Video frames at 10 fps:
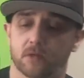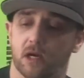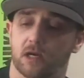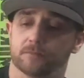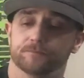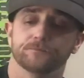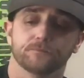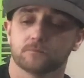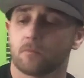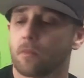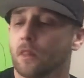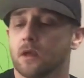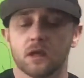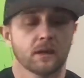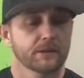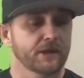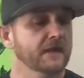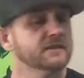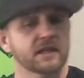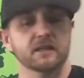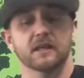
But that's it,